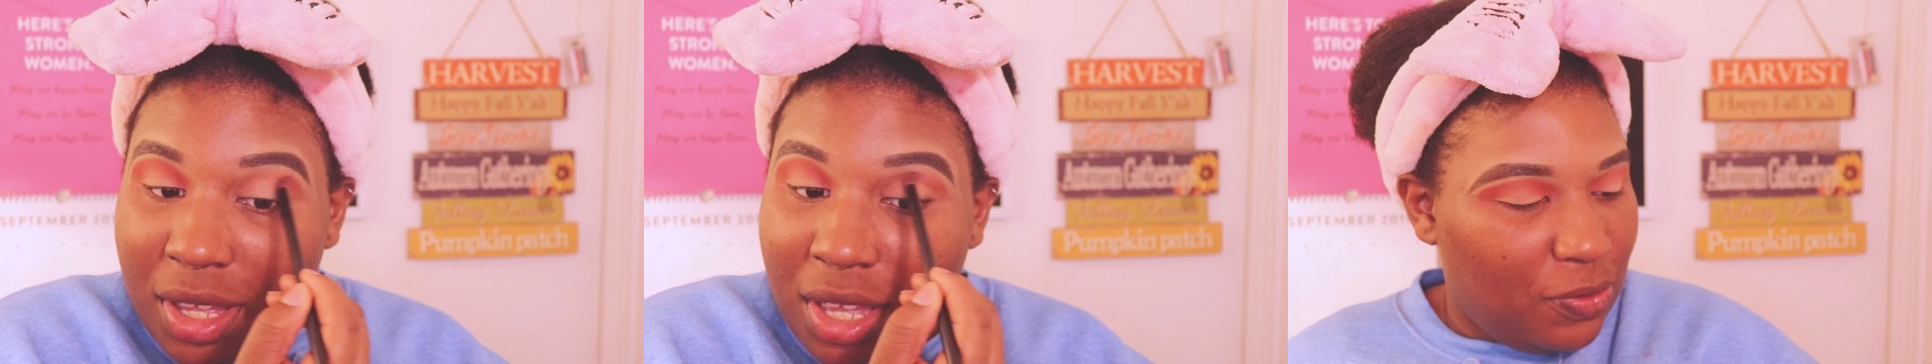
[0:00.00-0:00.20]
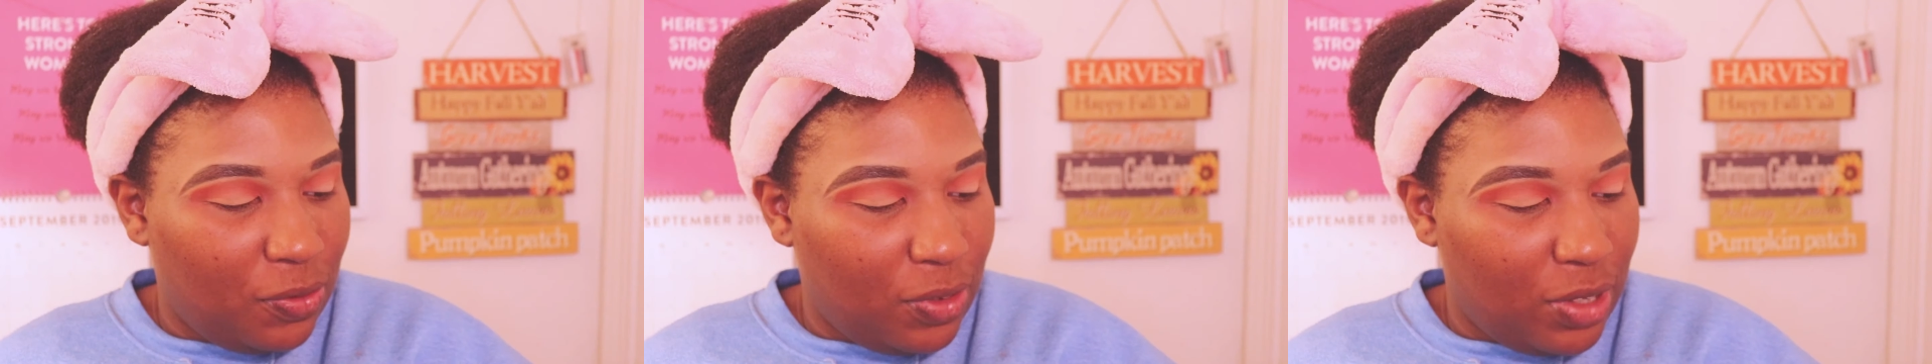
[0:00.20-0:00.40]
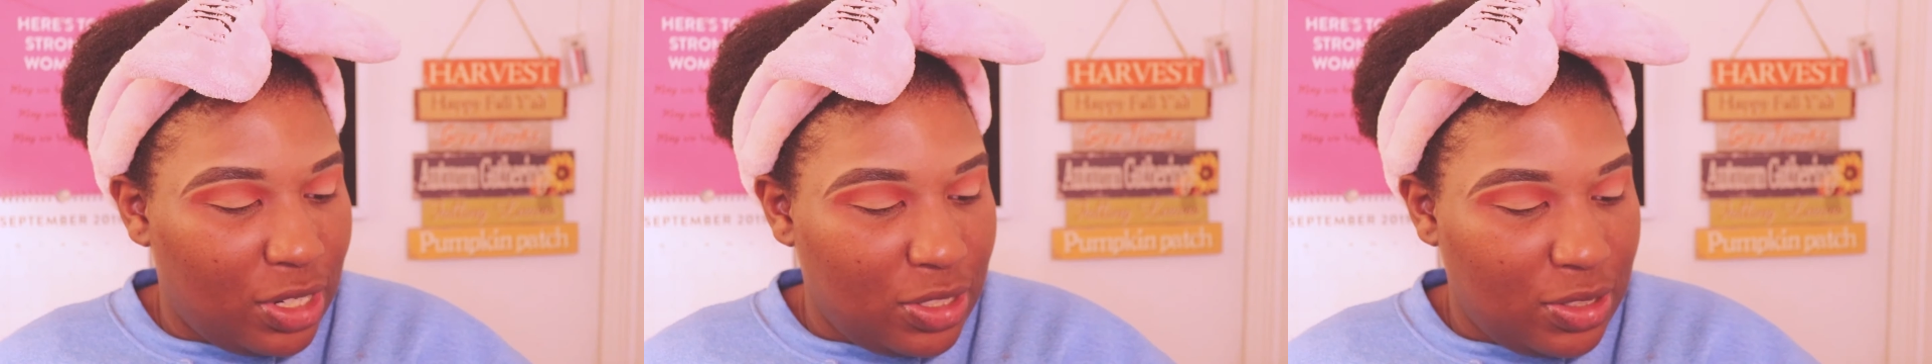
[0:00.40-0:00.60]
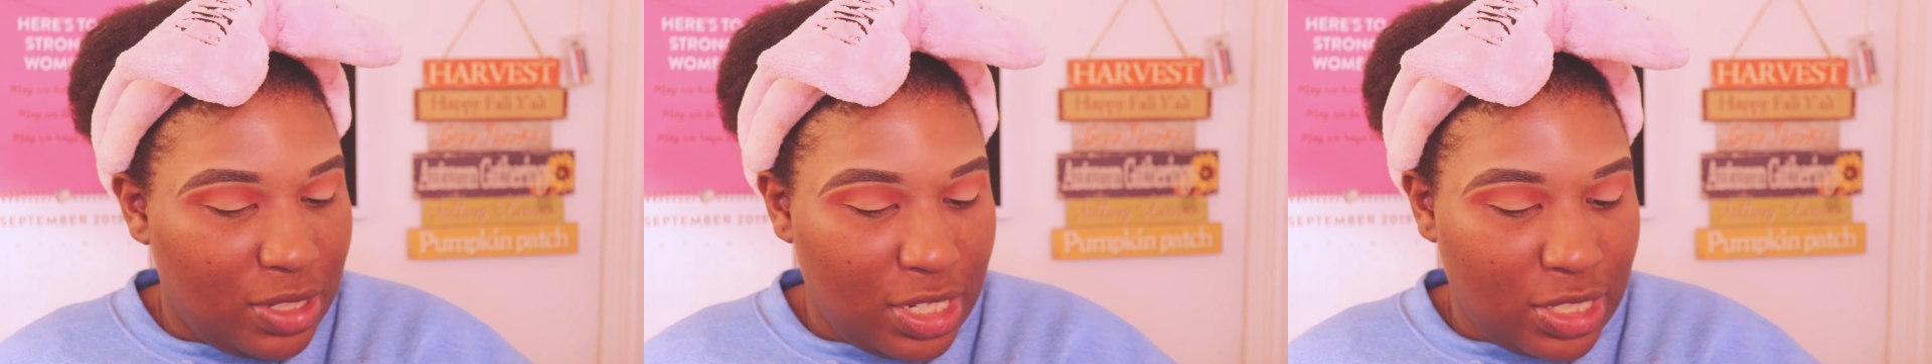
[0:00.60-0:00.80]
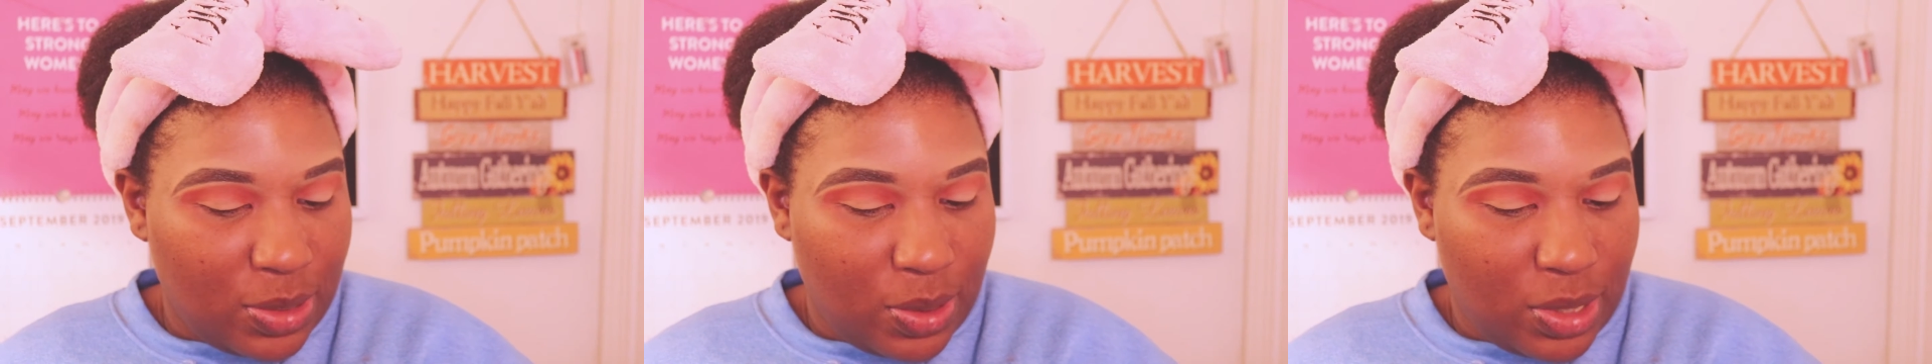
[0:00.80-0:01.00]
For our
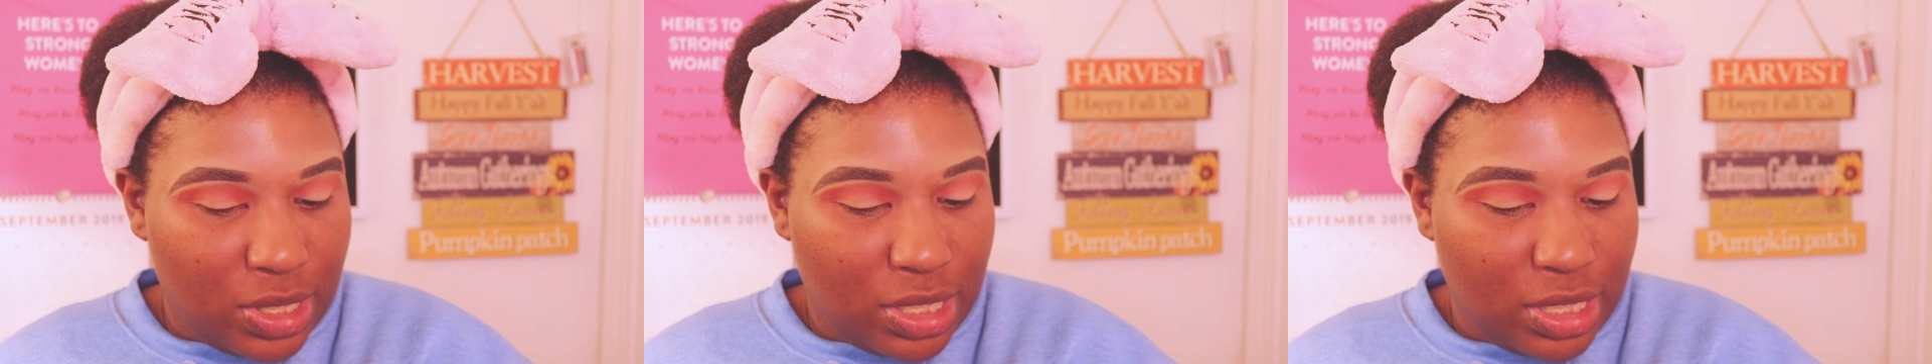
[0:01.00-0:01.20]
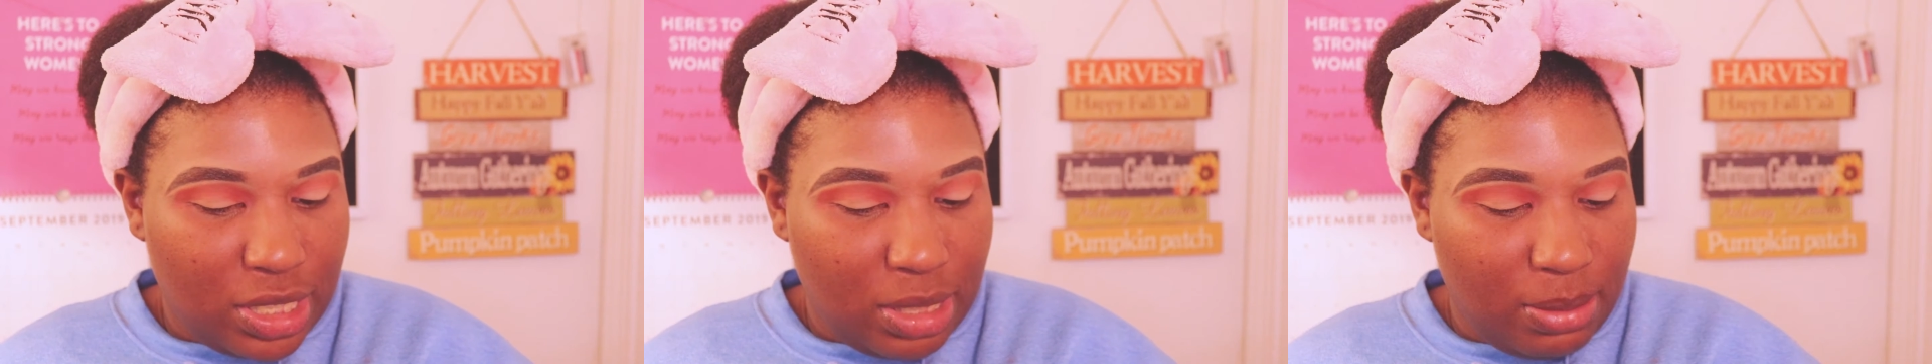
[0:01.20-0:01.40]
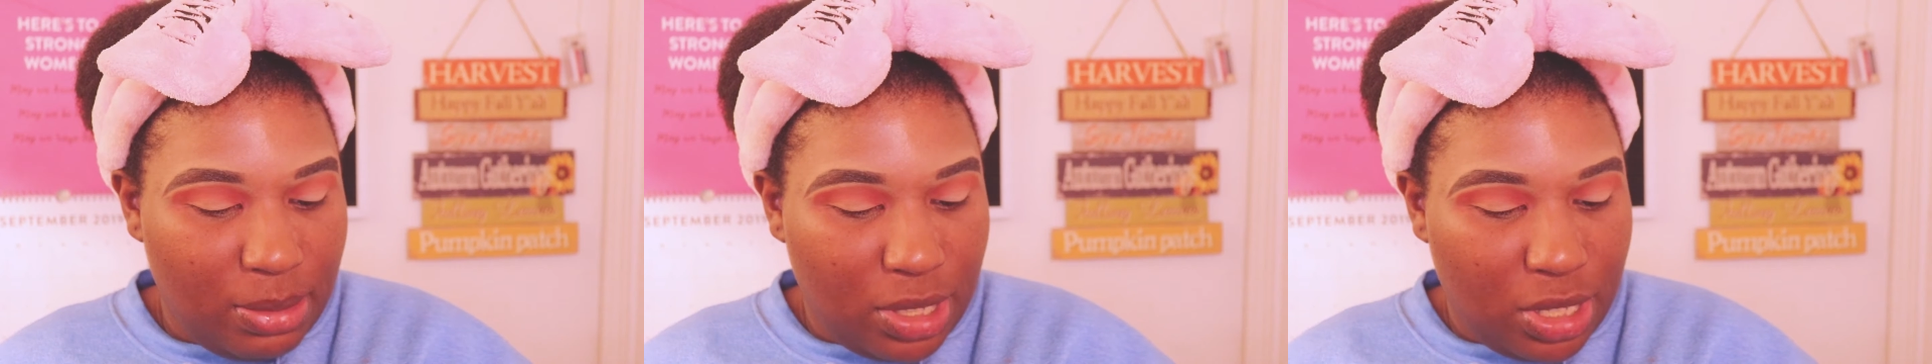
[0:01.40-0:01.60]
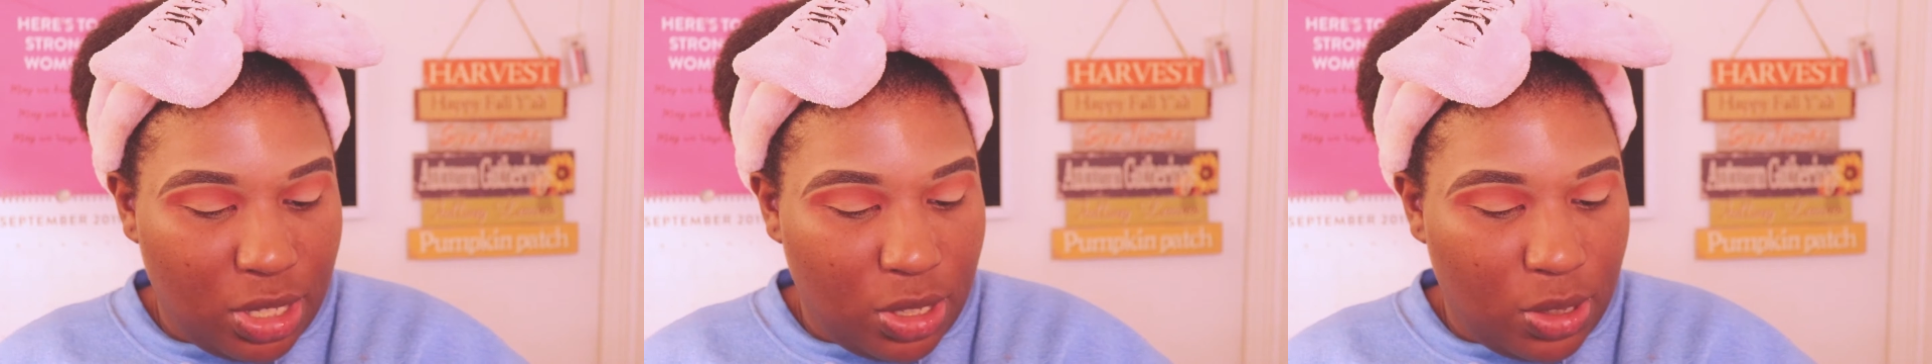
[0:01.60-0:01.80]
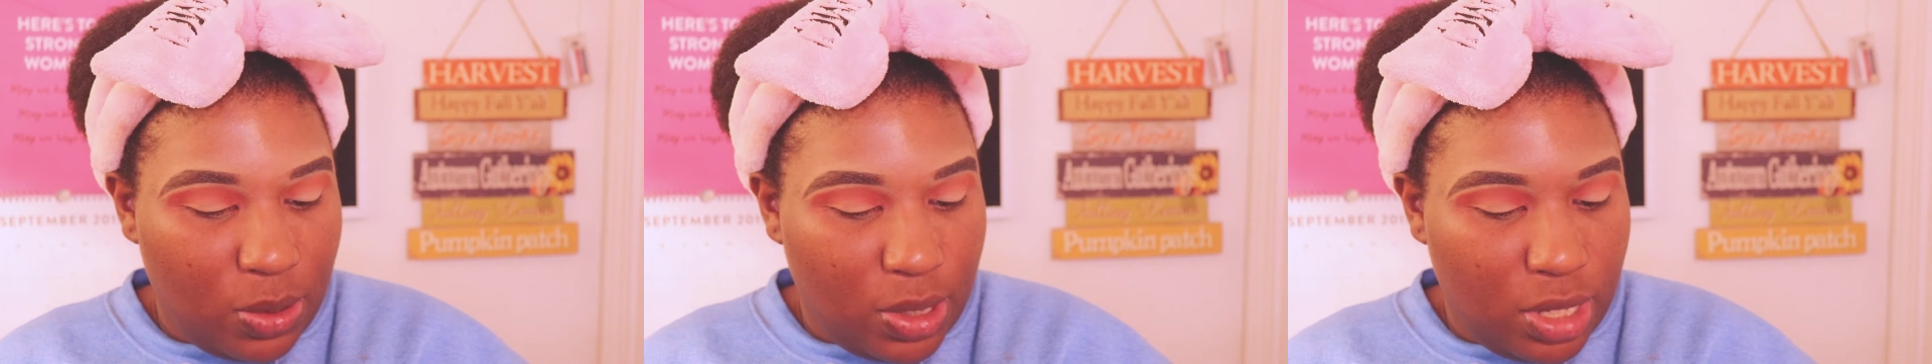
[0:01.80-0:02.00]
next question, let me
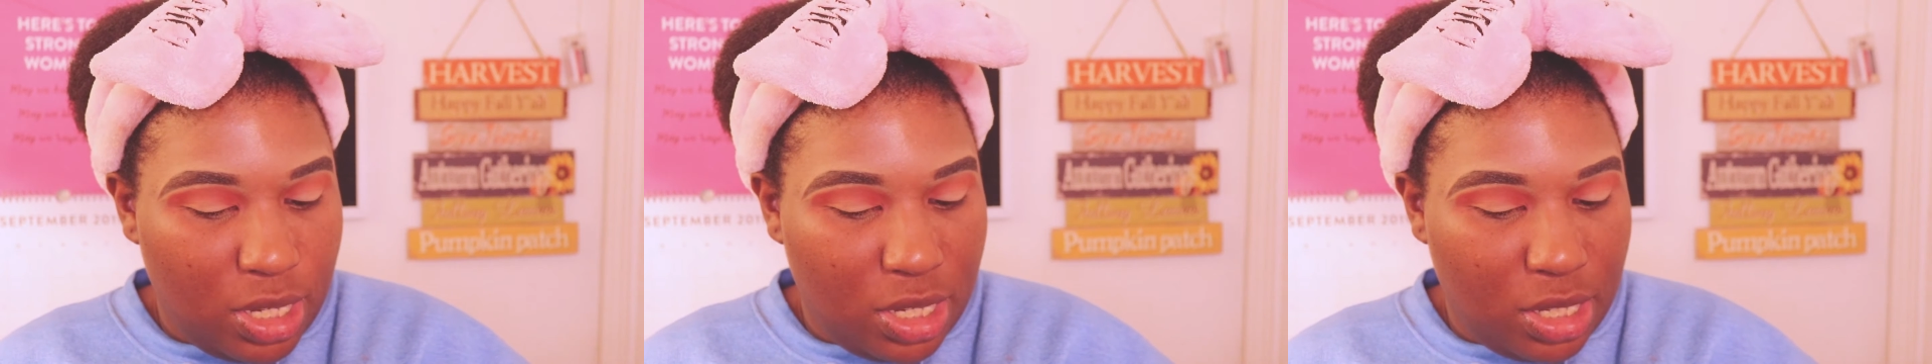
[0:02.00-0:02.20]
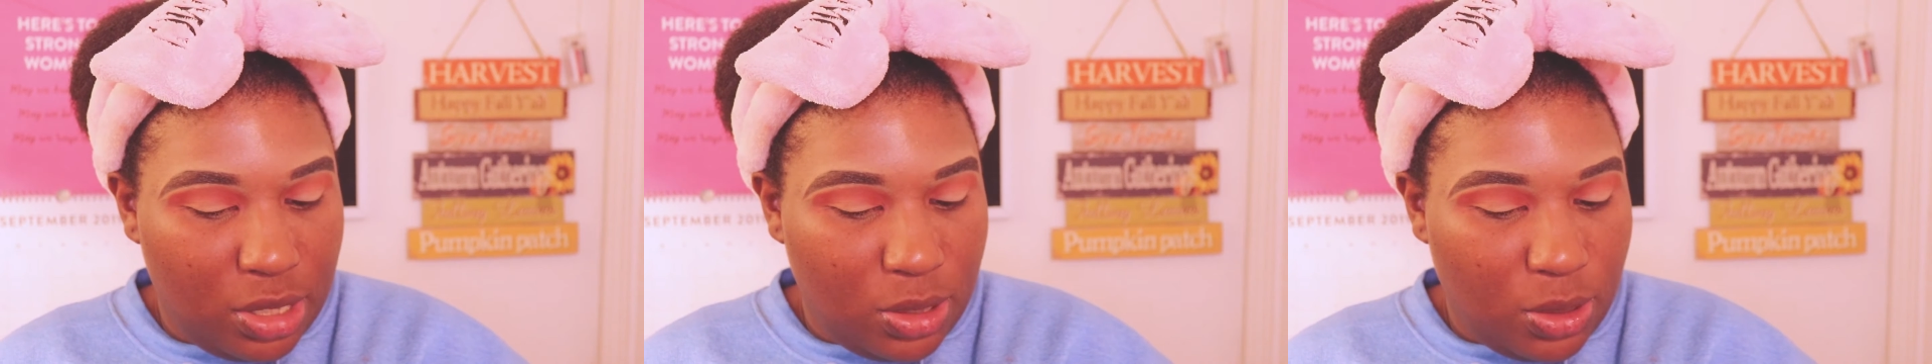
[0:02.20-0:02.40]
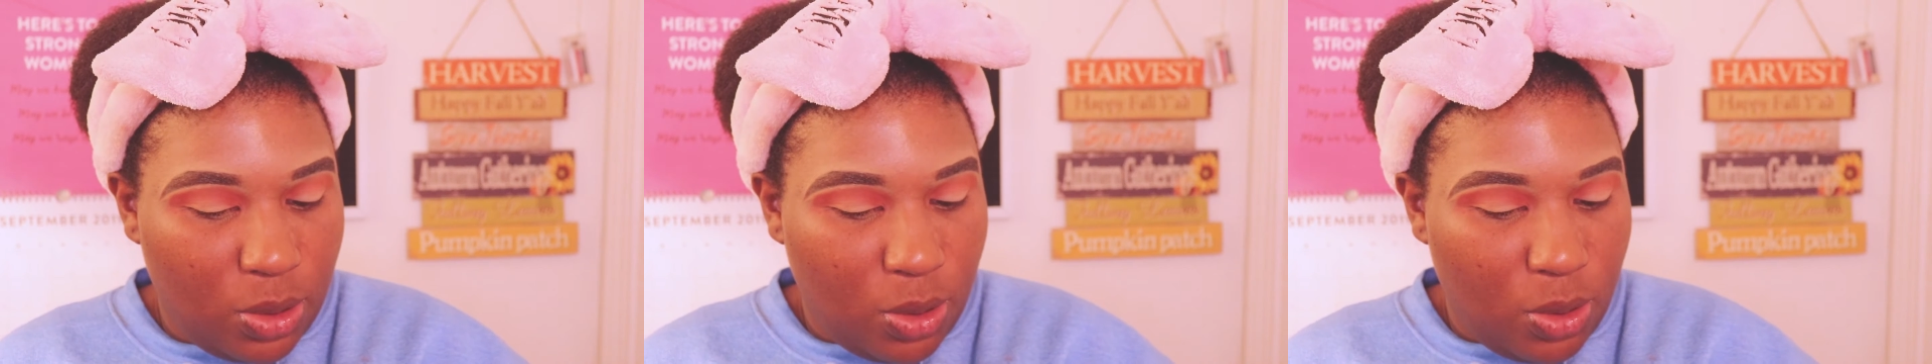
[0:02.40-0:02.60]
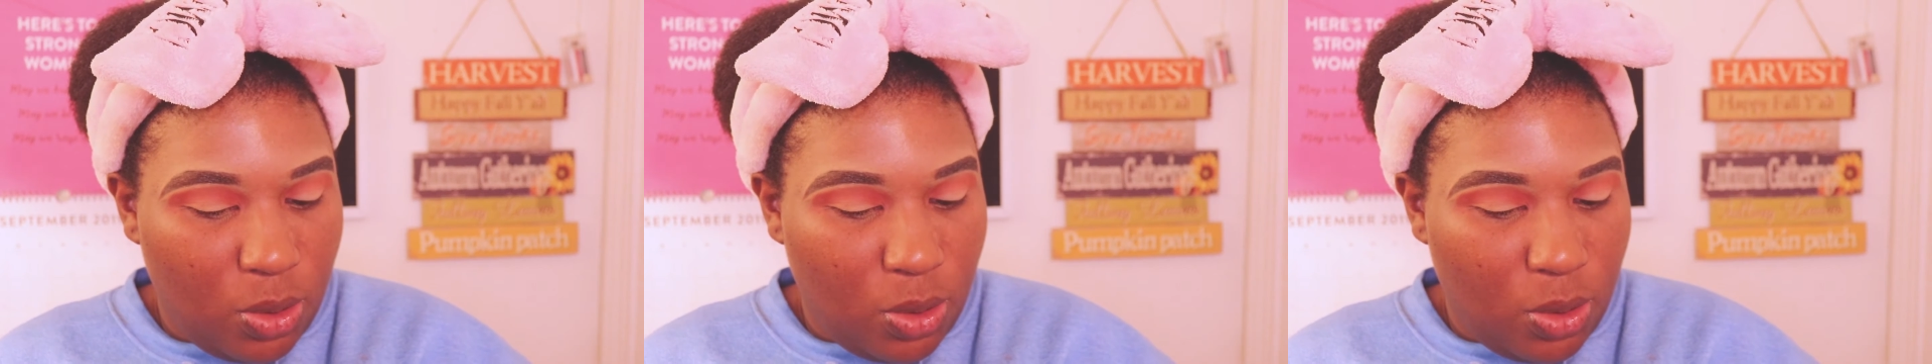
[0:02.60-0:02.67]
go in